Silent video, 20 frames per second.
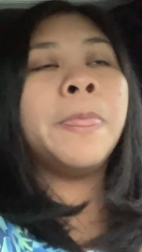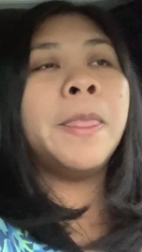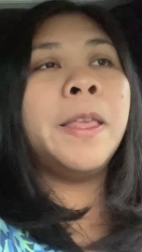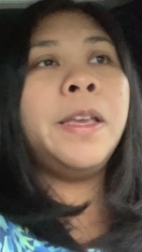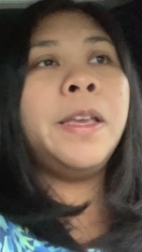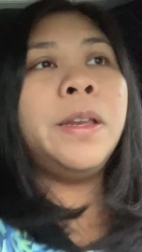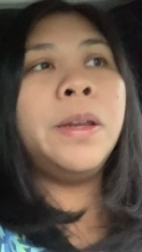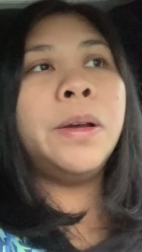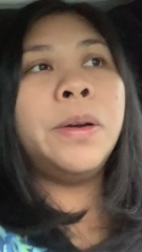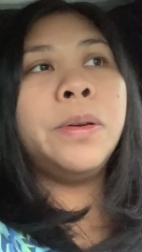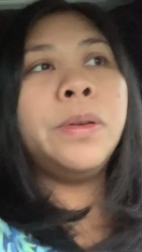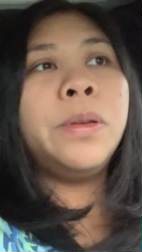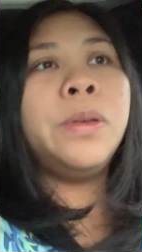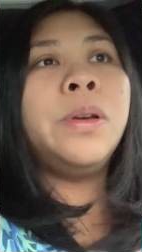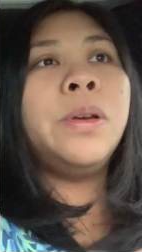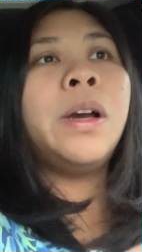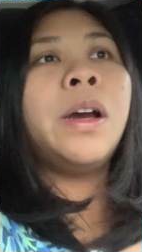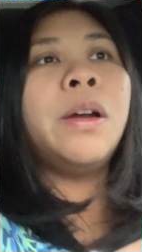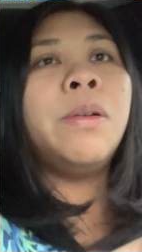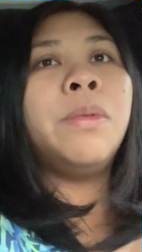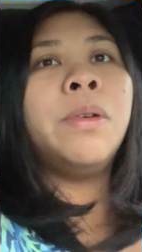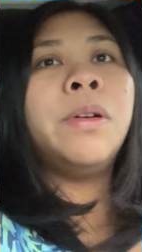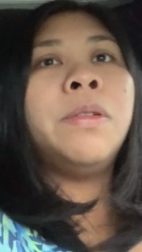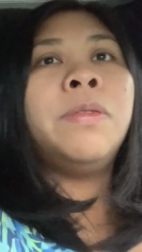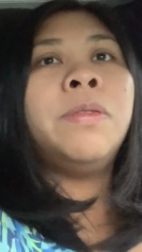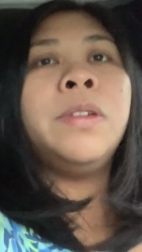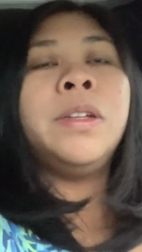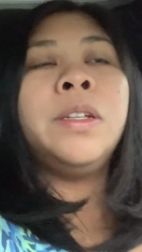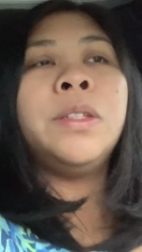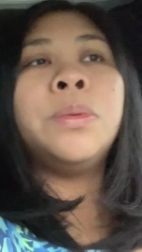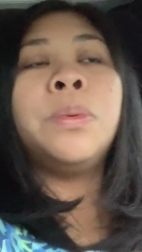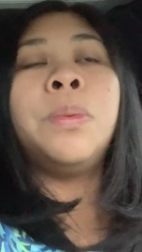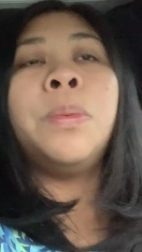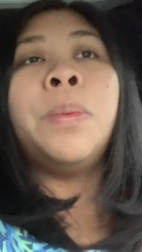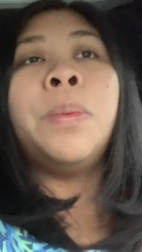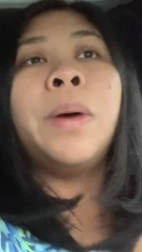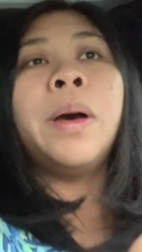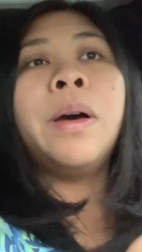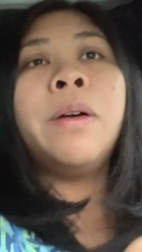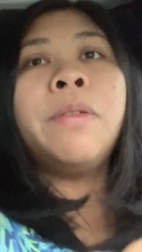you know, you got roughly
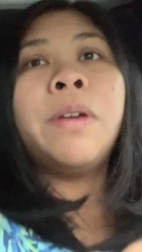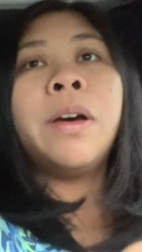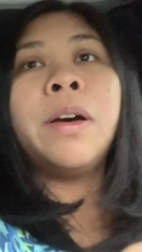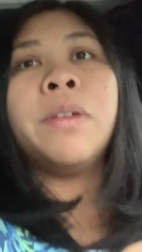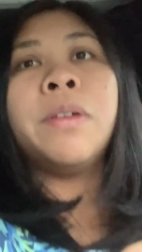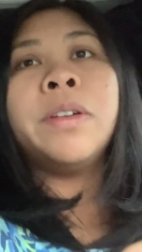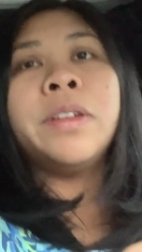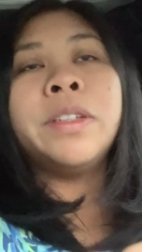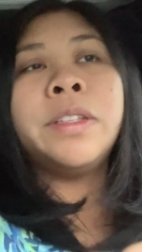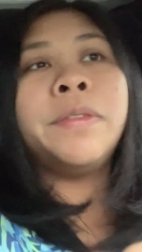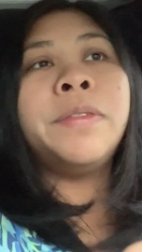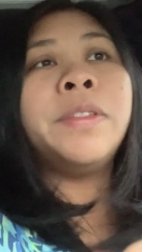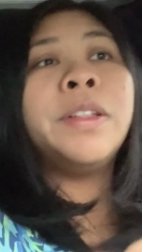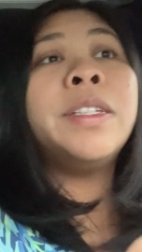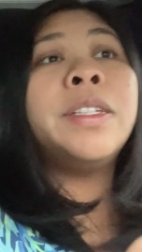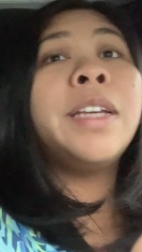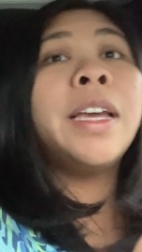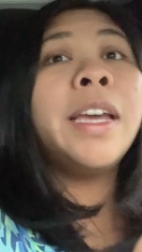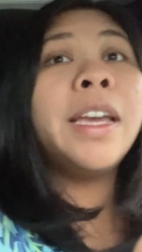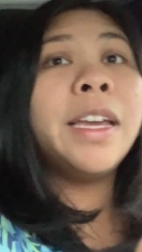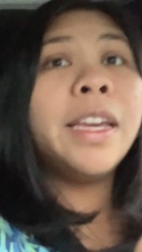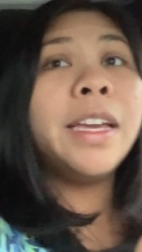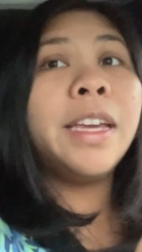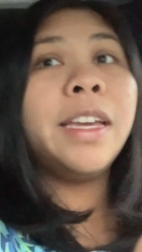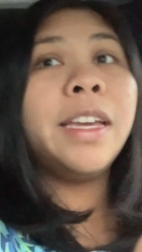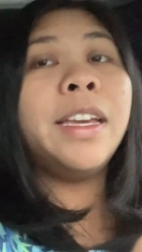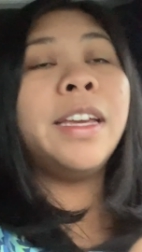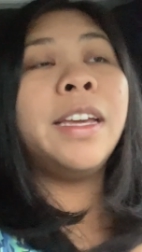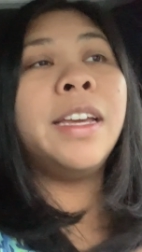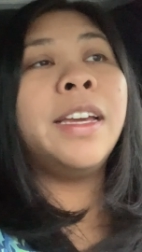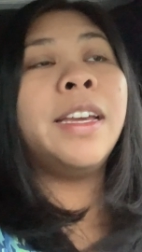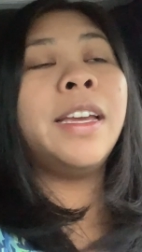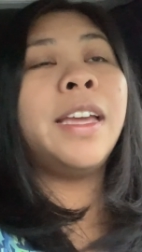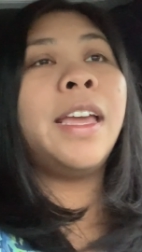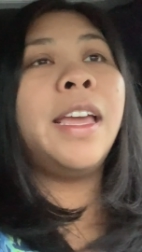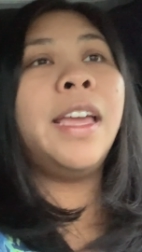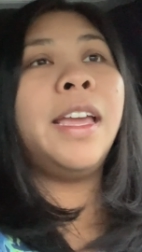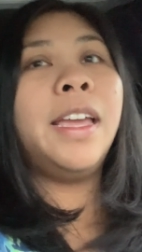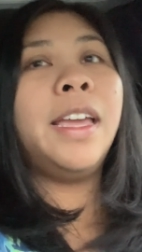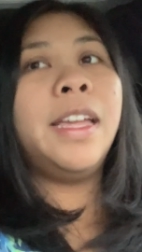12 hours of the day,
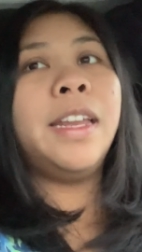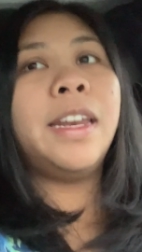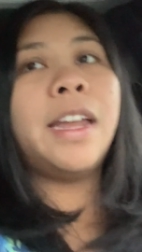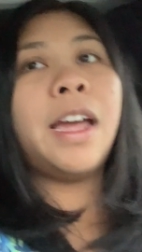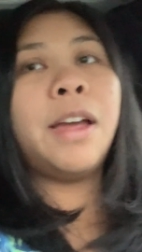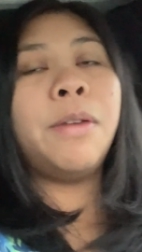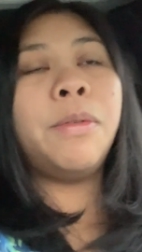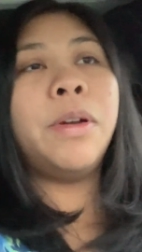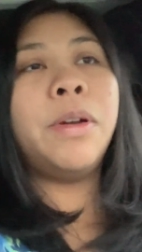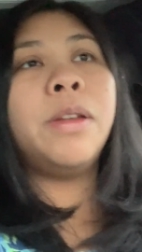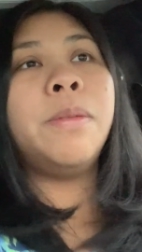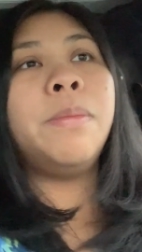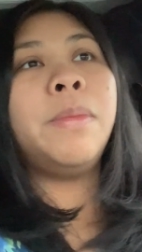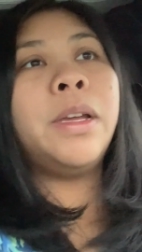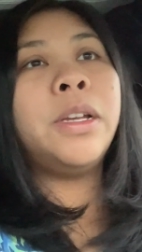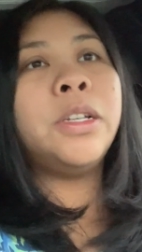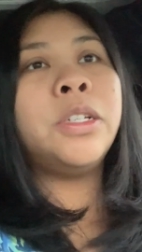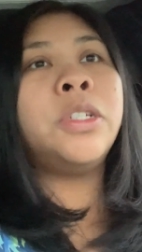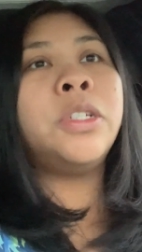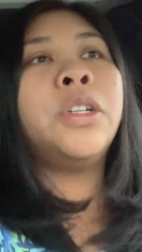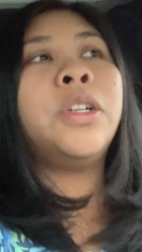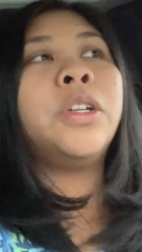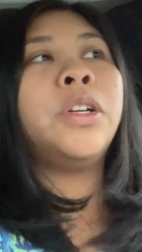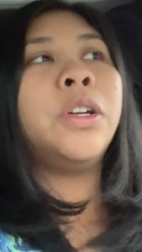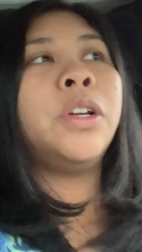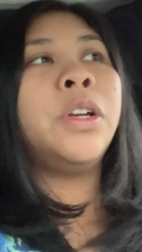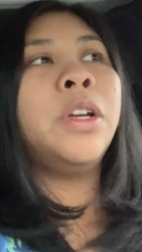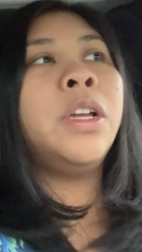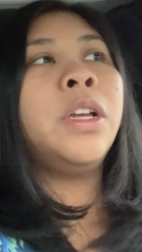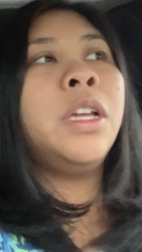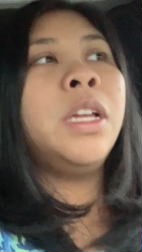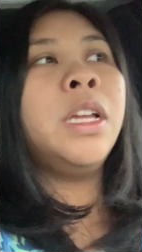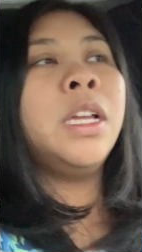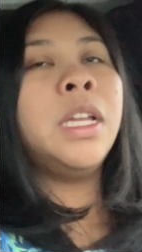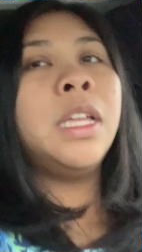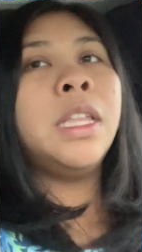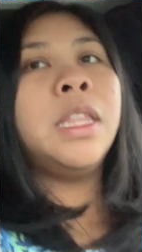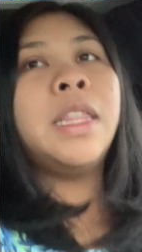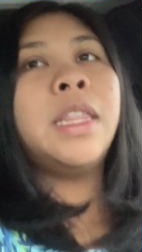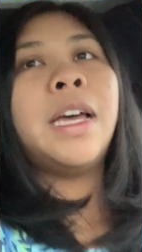and I want to make sure
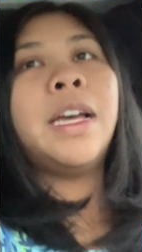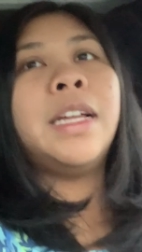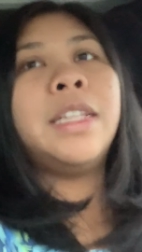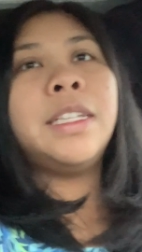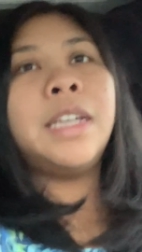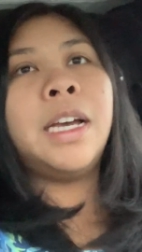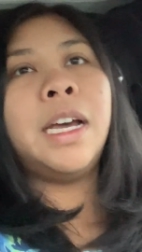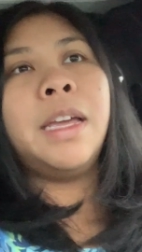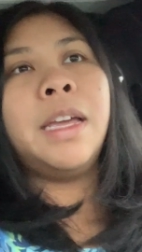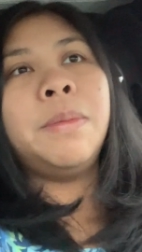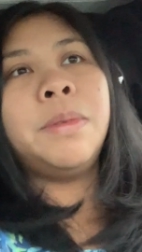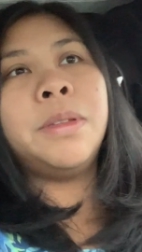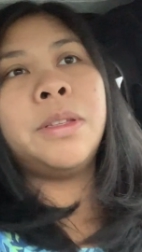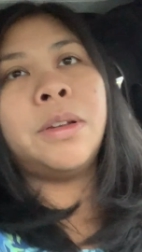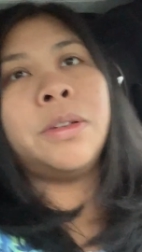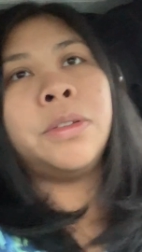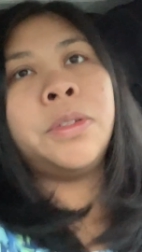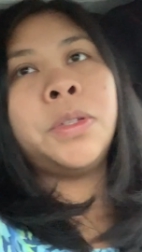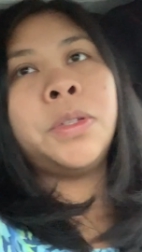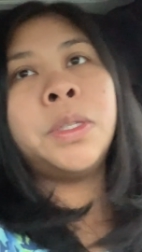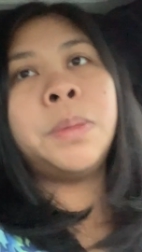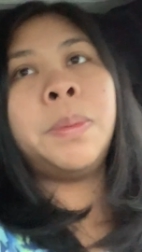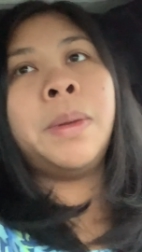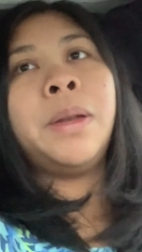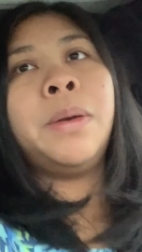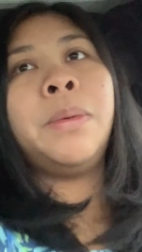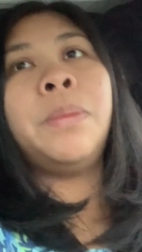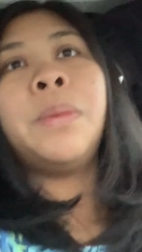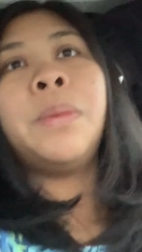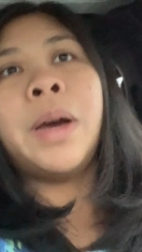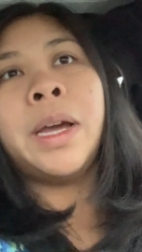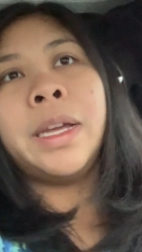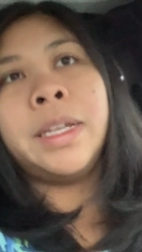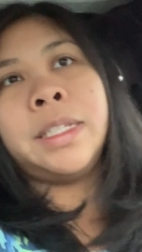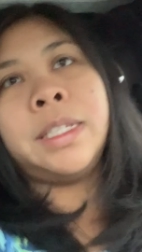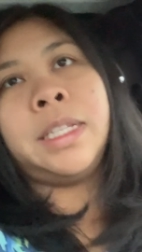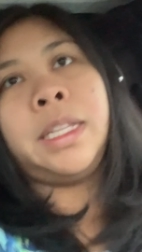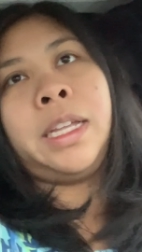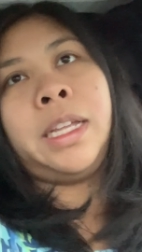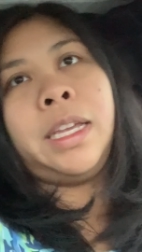that time is also spent
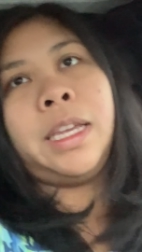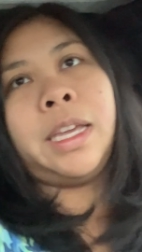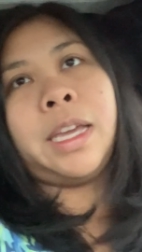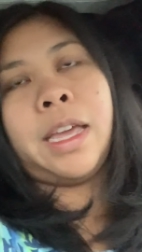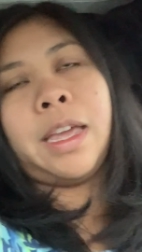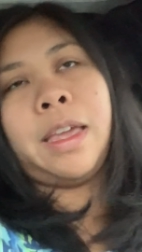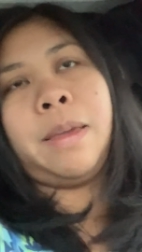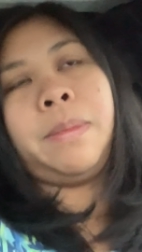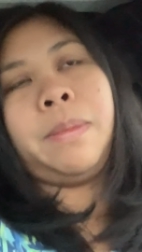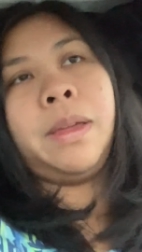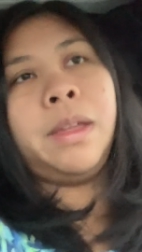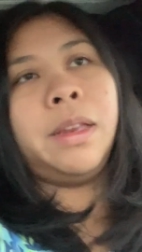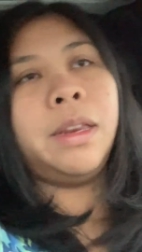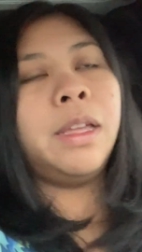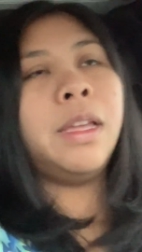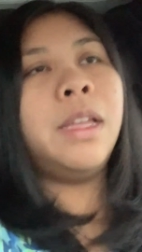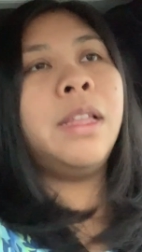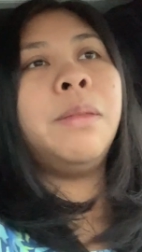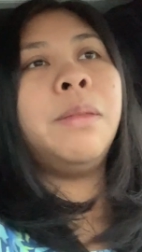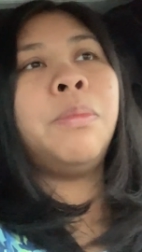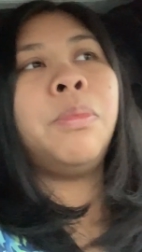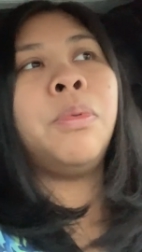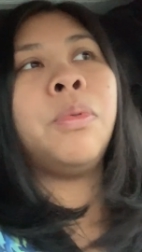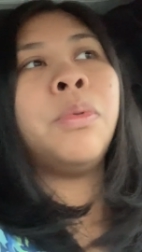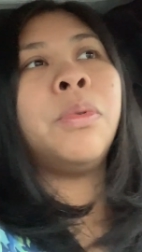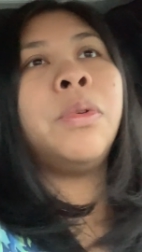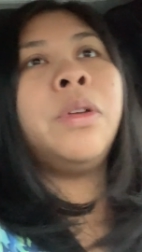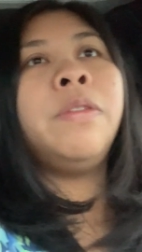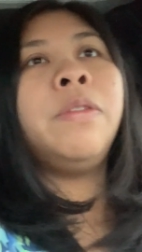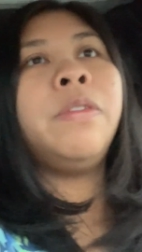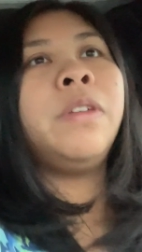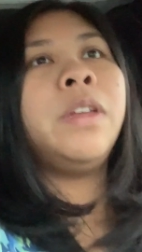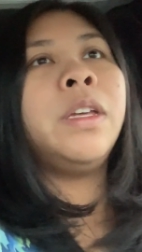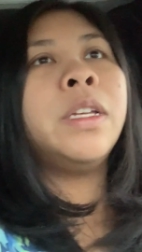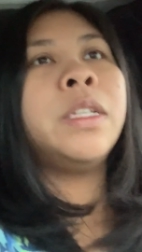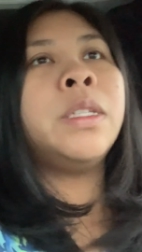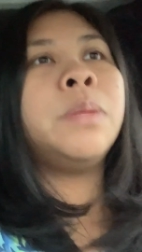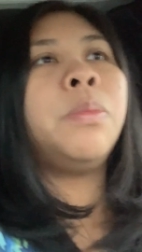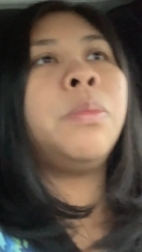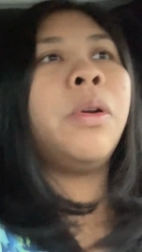wisely. I mean, in
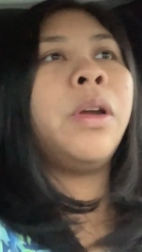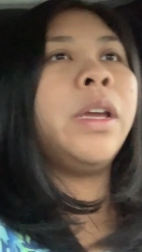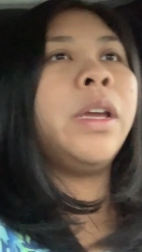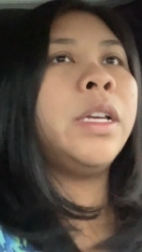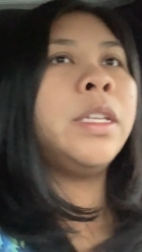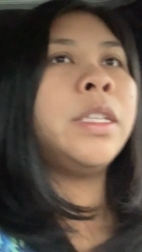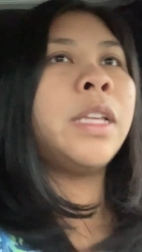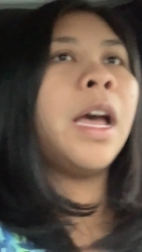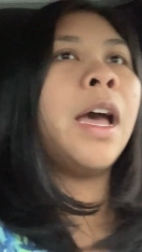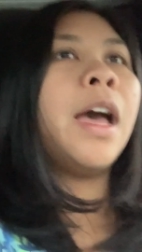previous breaks,